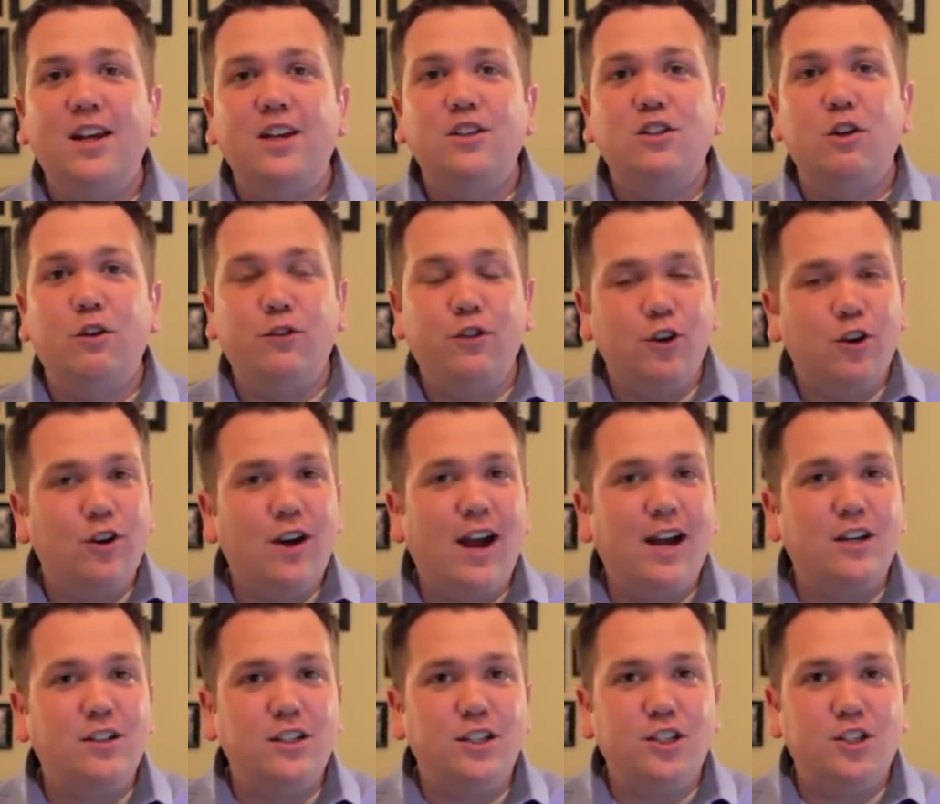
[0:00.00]
So if you're
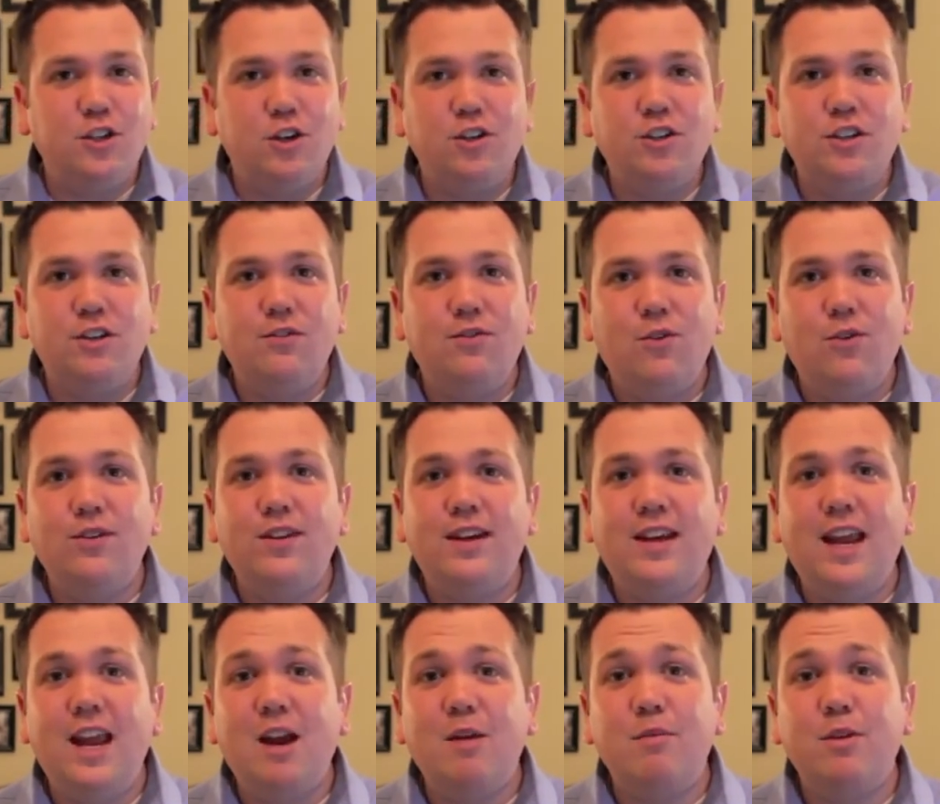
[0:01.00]
actually searching for
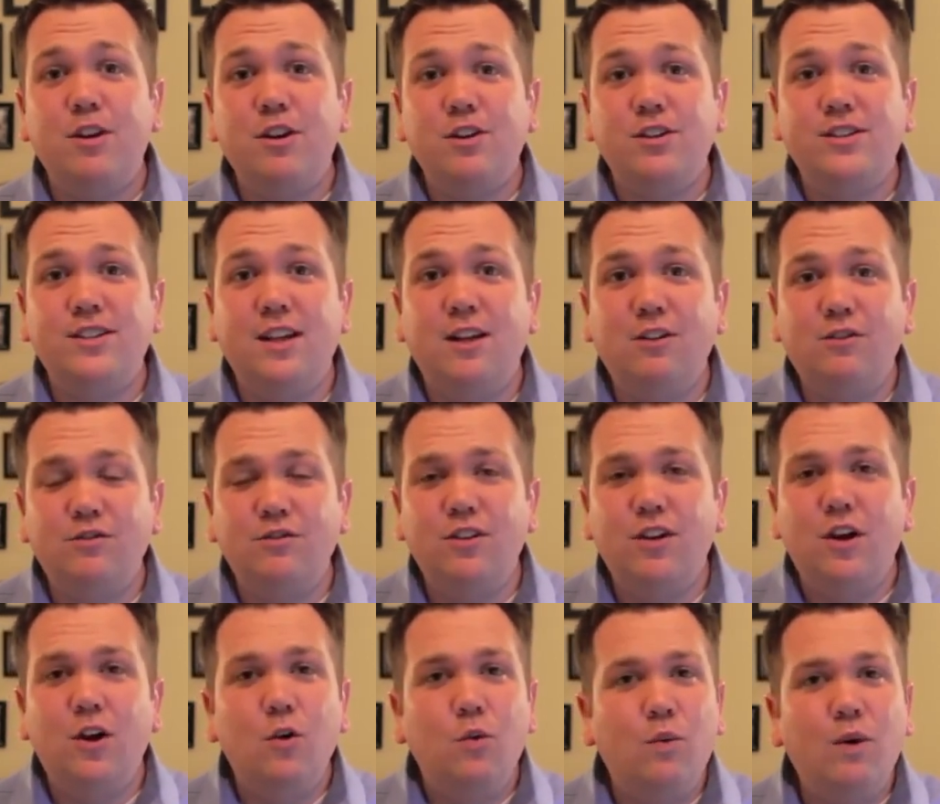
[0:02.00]
that camera yourself,
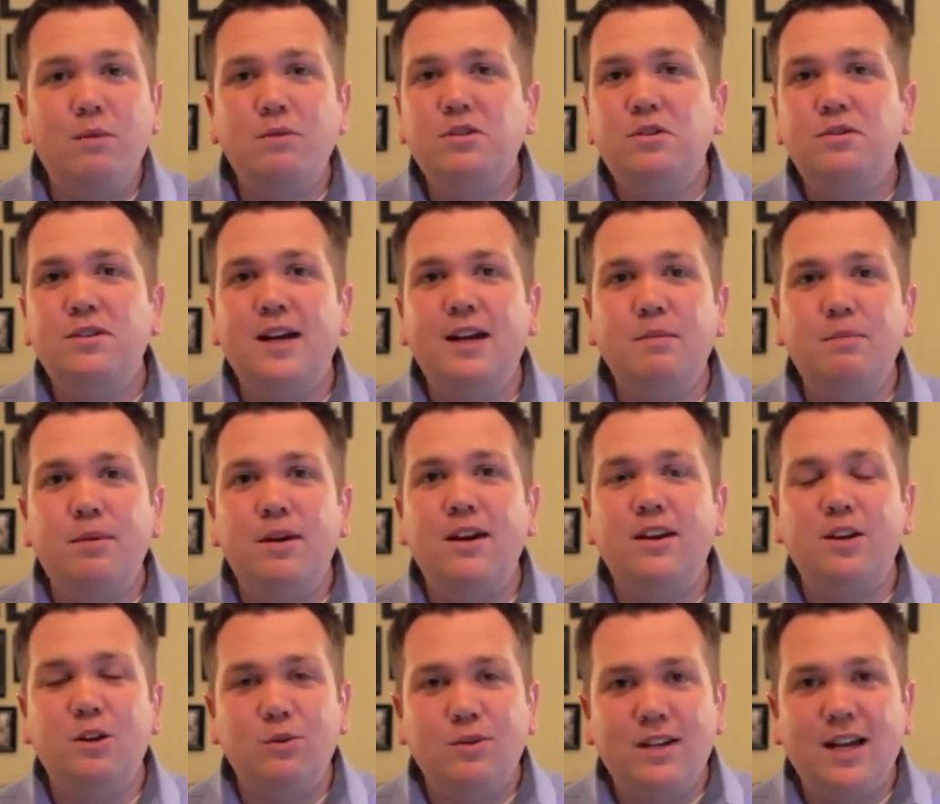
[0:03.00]
what would you type
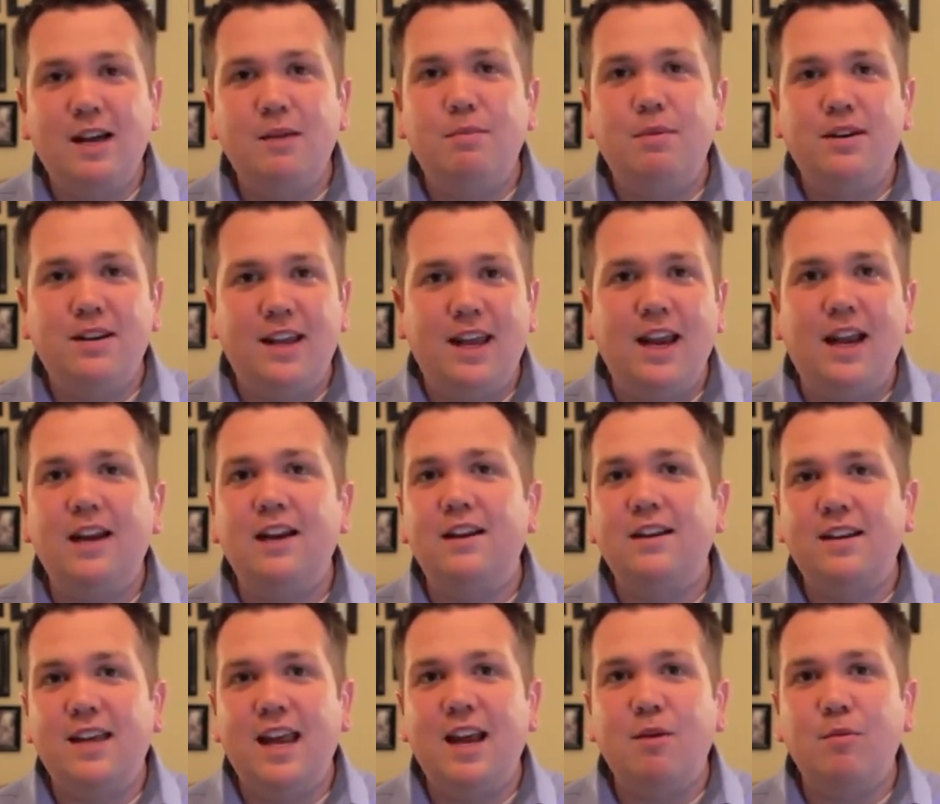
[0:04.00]
in? You would type in
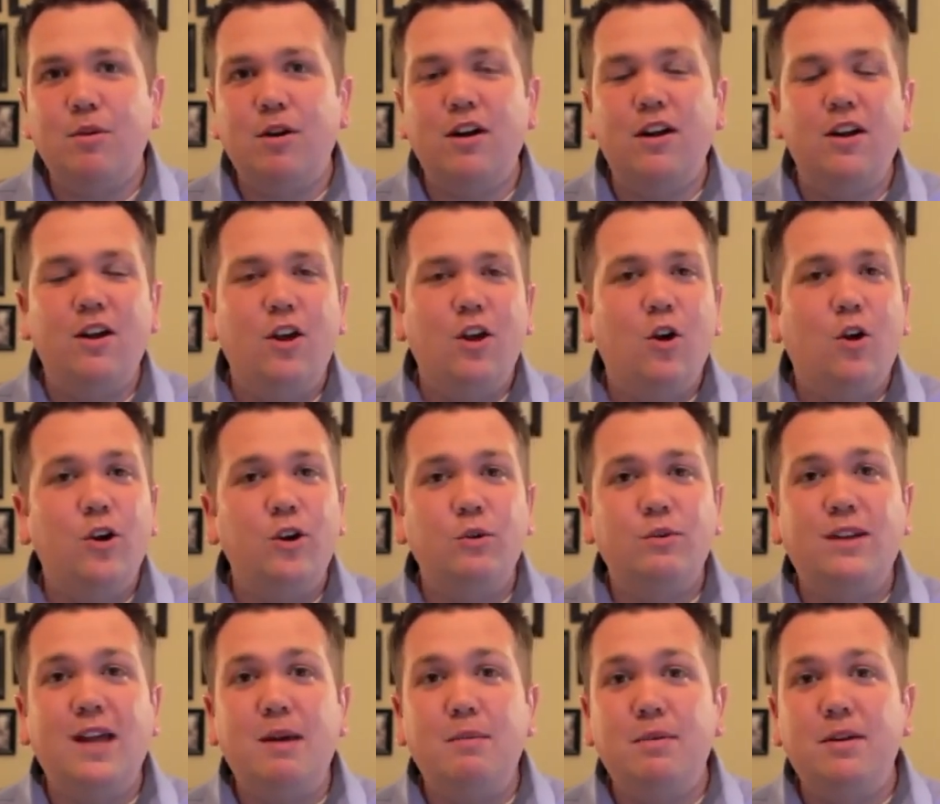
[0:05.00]
Canon camera, or you
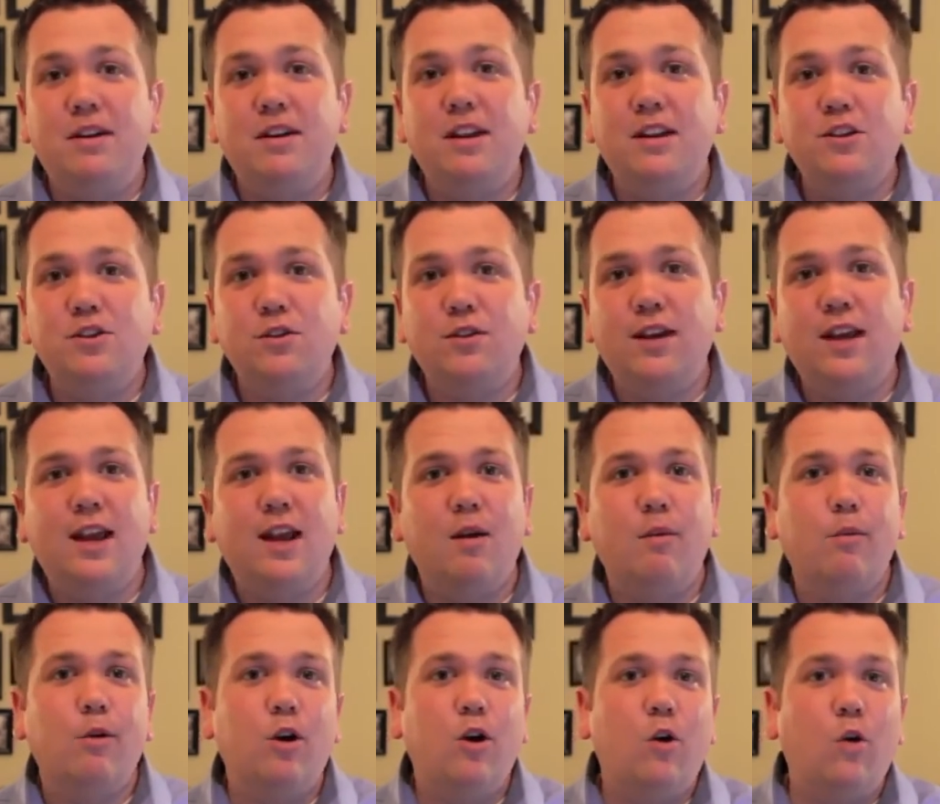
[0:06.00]
would type in digital
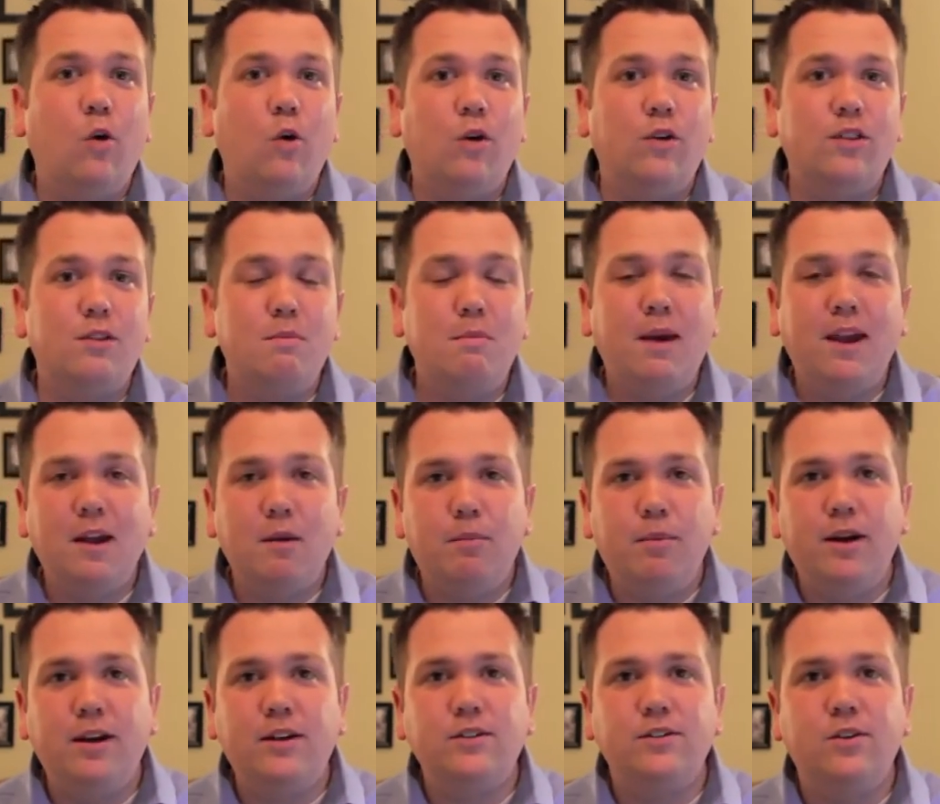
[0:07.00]
camera, or the
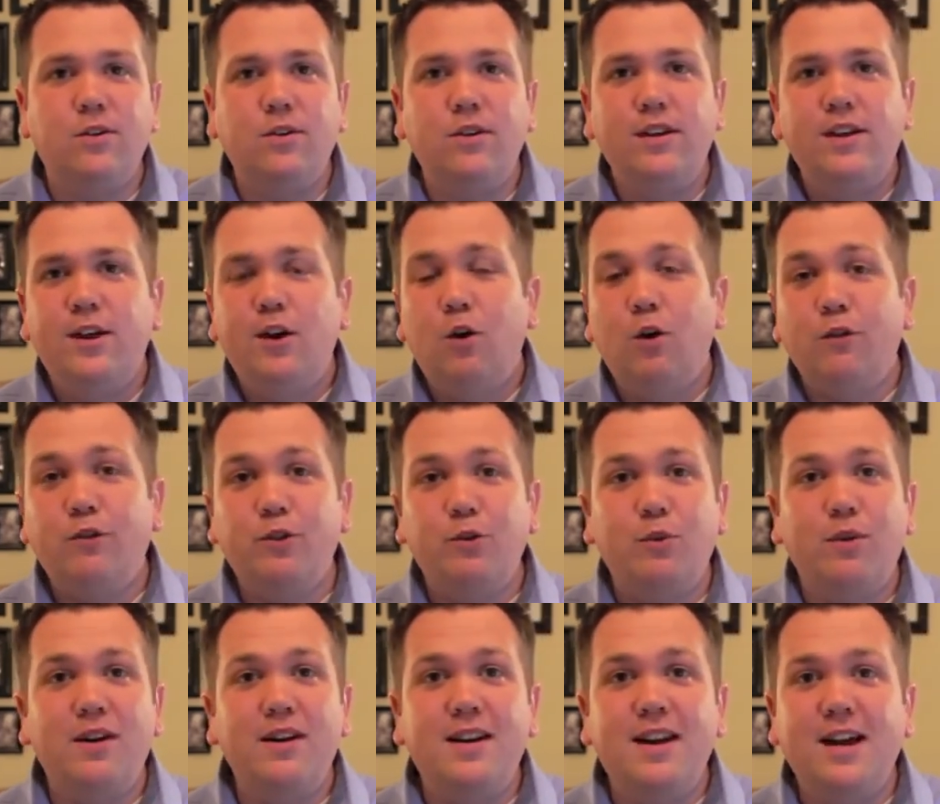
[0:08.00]
megapixel, or if you
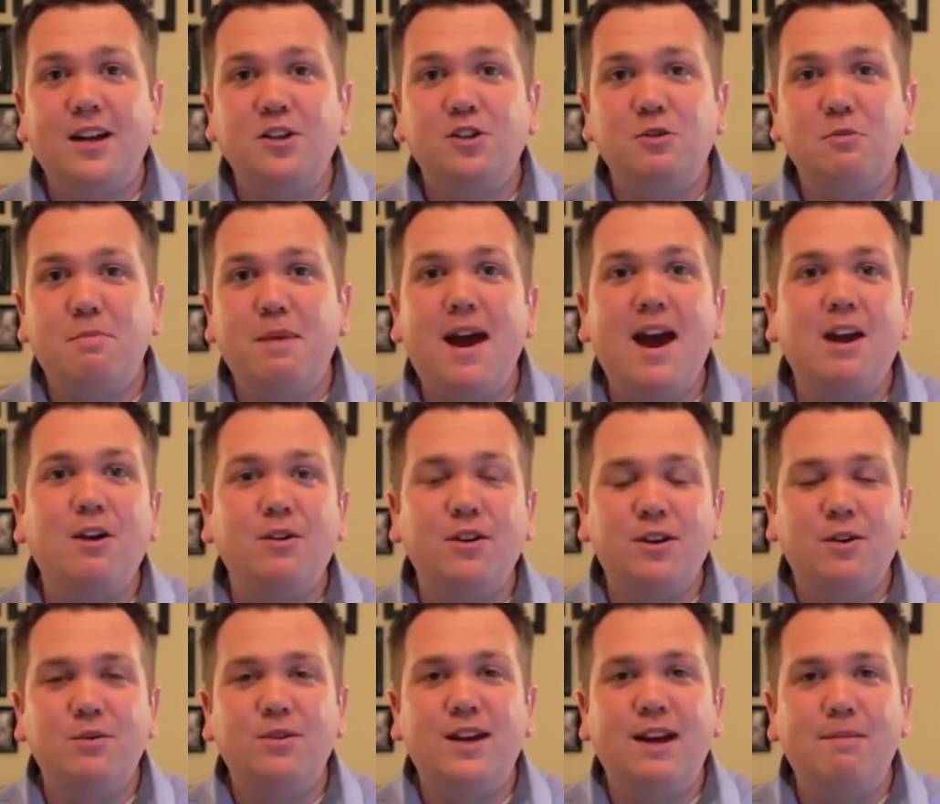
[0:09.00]
want an extra battery,
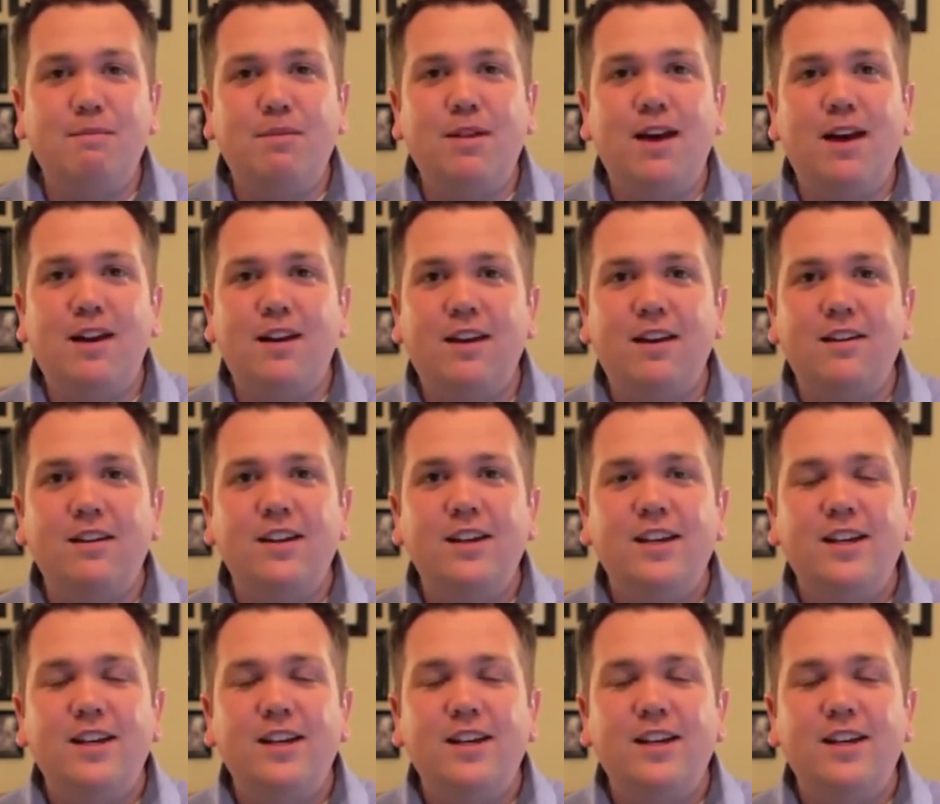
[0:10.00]
you would type that in.